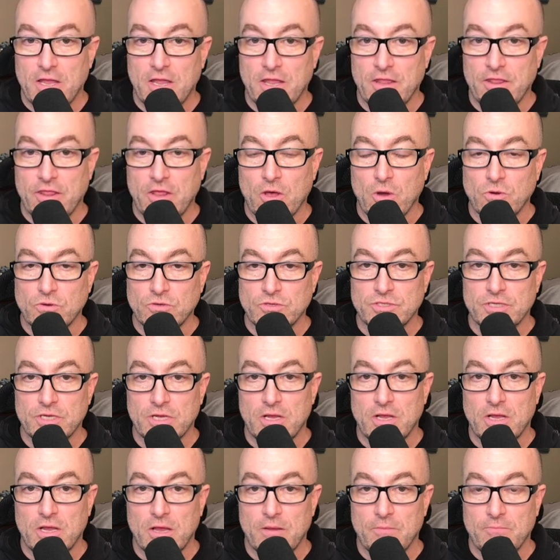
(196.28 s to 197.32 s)
Those
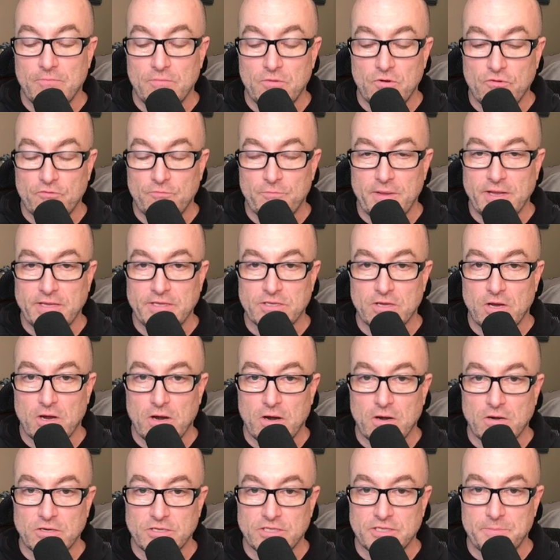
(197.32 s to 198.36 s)
movements
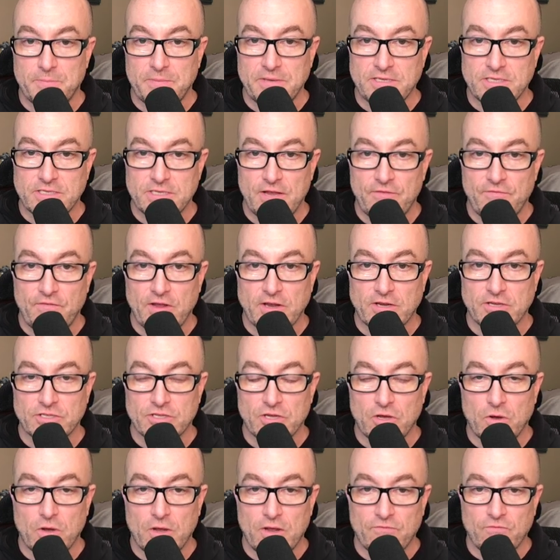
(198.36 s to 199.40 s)
are specific.
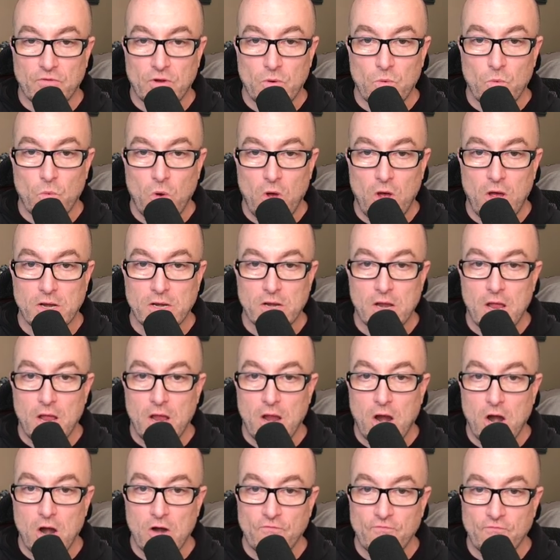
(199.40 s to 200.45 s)
So if we want
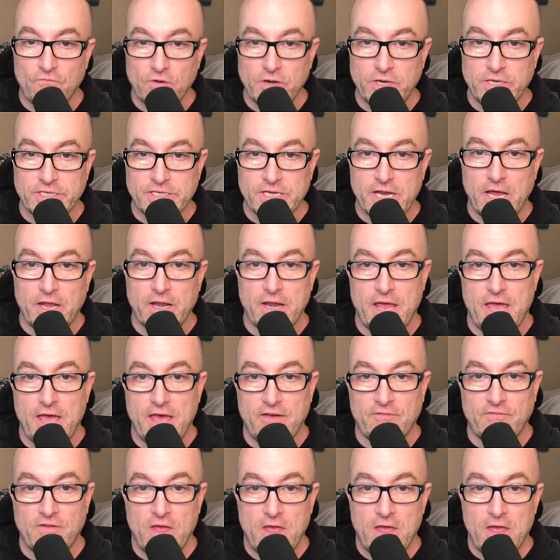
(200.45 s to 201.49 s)
our freestyle to
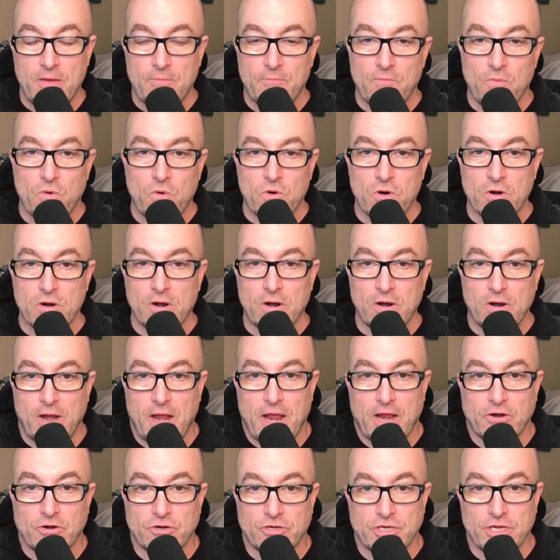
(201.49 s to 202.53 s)
have more
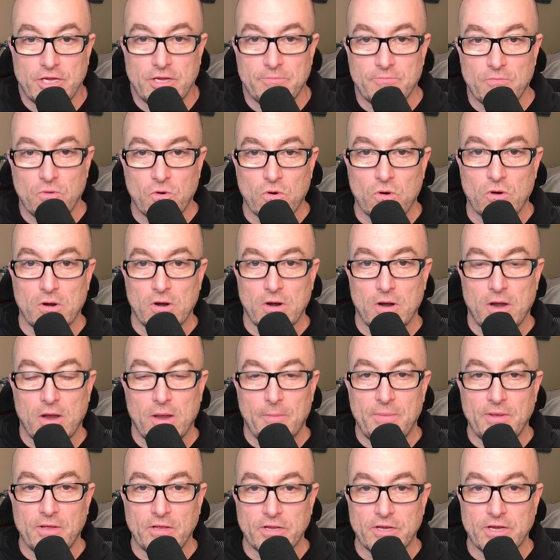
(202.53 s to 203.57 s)
energy, more
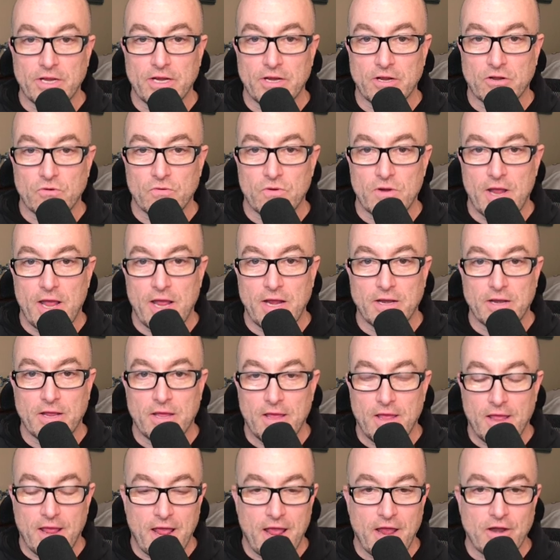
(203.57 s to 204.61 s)
ability to create
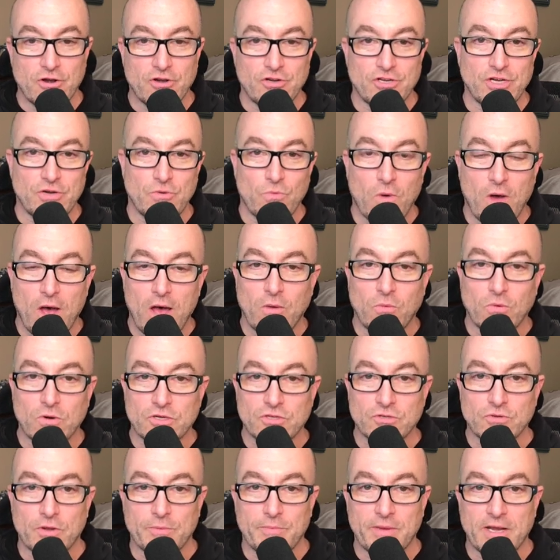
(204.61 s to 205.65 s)
energy while we're
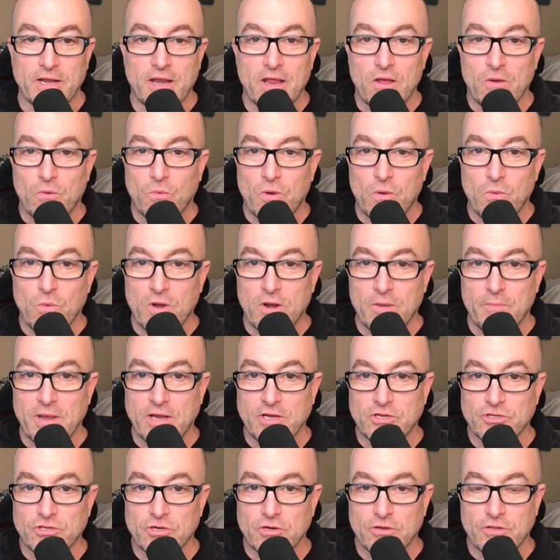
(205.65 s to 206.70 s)
swimming, we want to
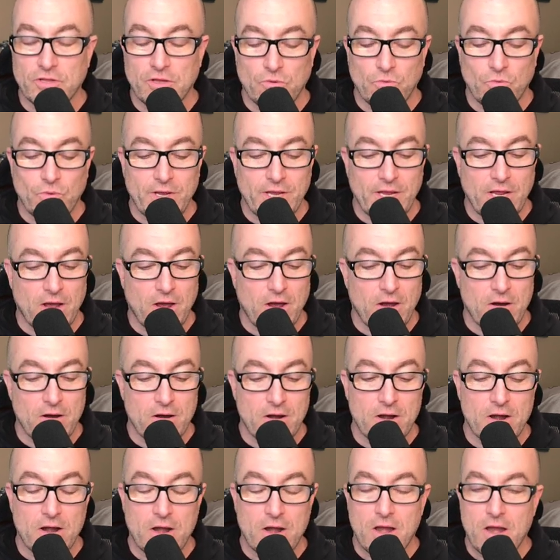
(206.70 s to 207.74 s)
make sure that we
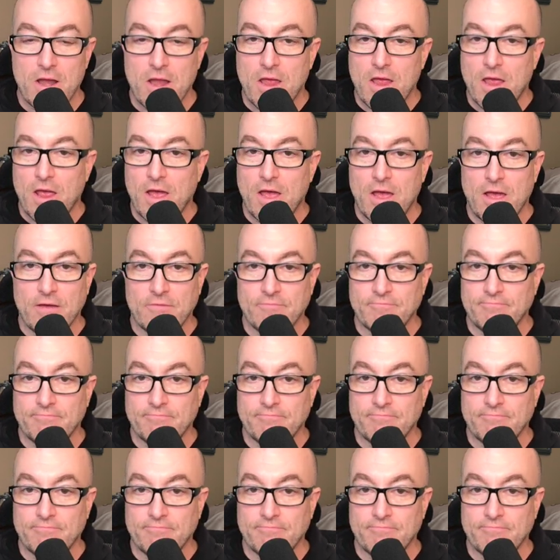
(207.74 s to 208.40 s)
are uh,